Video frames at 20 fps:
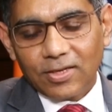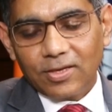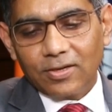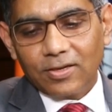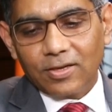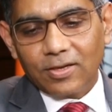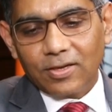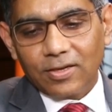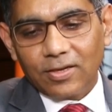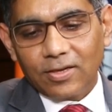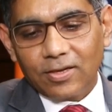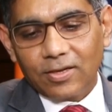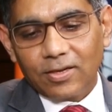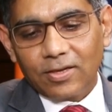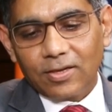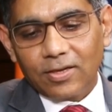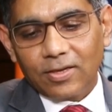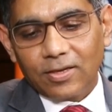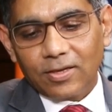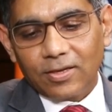
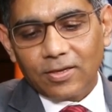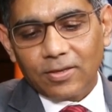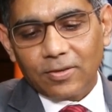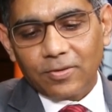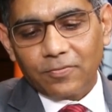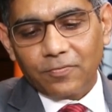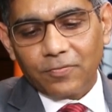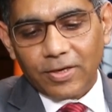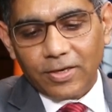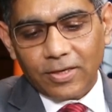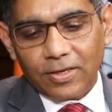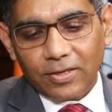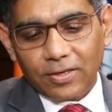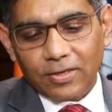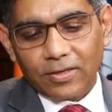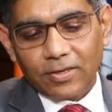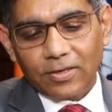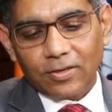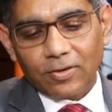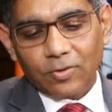
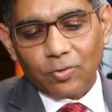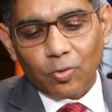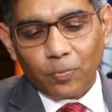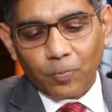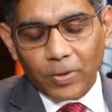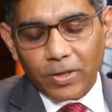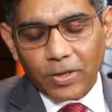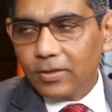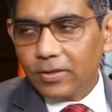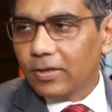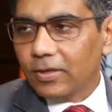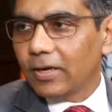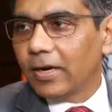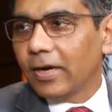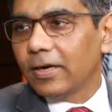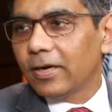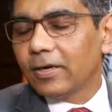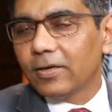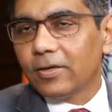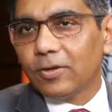very open
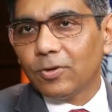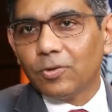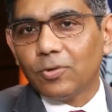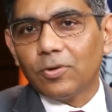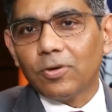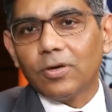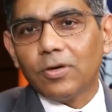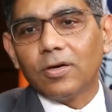and